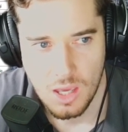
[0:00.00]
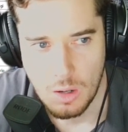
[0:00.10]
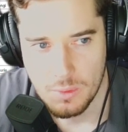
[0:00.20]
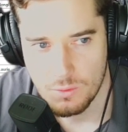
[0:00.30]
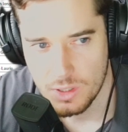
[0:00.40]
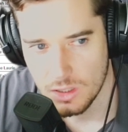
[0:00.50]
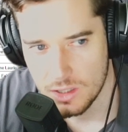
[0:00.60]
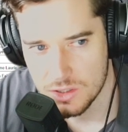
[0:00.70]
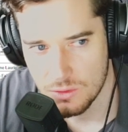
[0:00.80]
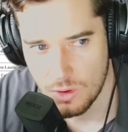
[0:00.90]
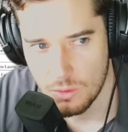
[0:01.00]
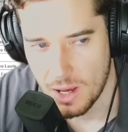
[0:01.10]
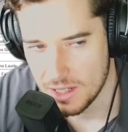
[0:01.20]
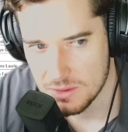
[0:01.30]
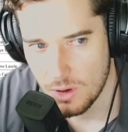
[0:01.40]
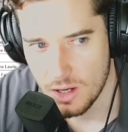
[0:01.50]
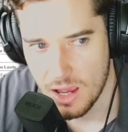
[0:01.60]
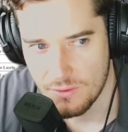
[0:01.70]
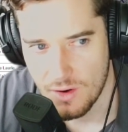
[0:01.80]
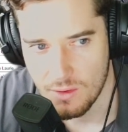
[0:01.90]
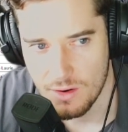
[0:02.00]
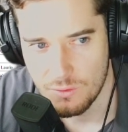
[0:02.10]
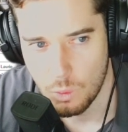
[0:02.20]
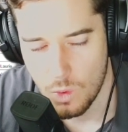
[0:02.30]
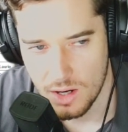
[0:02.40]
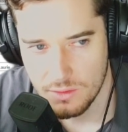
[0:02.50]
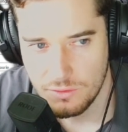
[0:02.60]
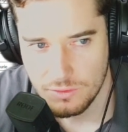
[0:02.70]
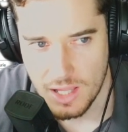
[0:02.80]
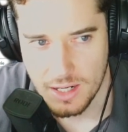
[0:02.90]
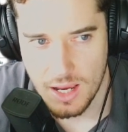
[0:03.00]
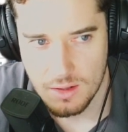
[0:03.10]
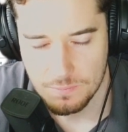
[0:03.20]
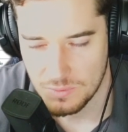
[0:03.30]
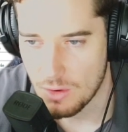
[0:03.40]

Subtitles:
Helped me realize Terrell May's my FRF 1 flat out.